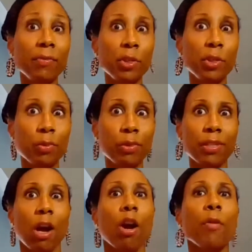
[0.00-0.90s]

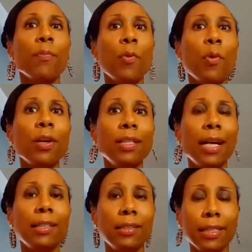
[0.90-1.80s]
individuals are more
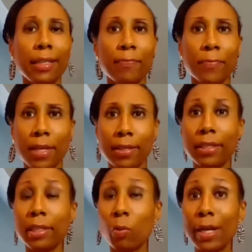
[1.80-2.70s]
likely
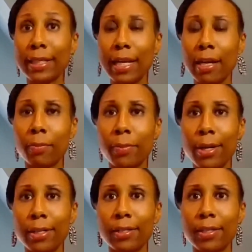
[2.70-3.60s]
than their white
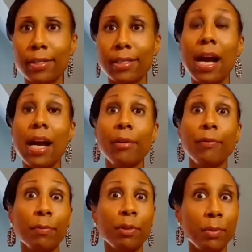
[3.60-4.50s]
counterparts to hire
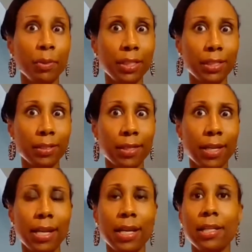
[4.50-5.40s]
from communities
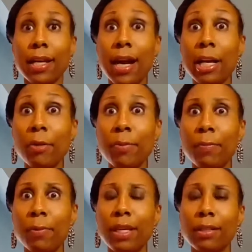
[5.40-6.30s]
and to hire
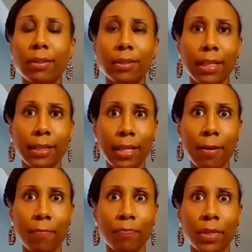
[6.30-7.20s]
people that look like
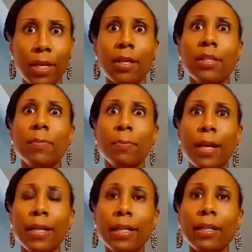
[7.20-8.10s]
them,
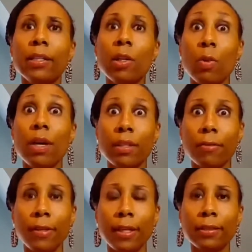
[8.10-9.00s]
spreading the wealth
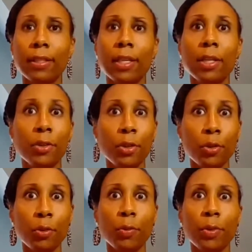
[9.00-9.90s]
effect
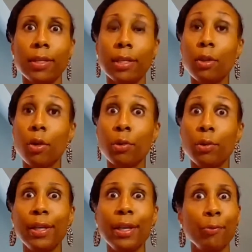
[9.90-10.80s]
to the
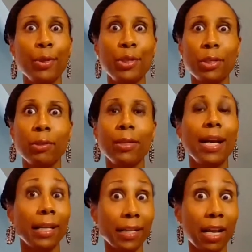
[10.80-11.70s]
local and regional
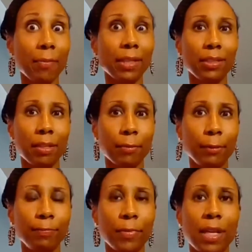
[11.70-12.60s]
economic
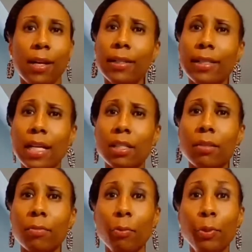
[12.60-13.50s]
level.
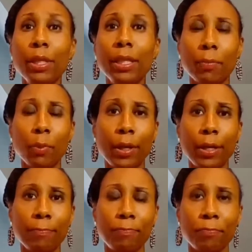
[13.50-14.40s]
That's really
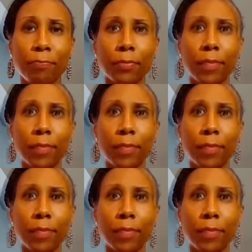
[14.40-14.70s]
important.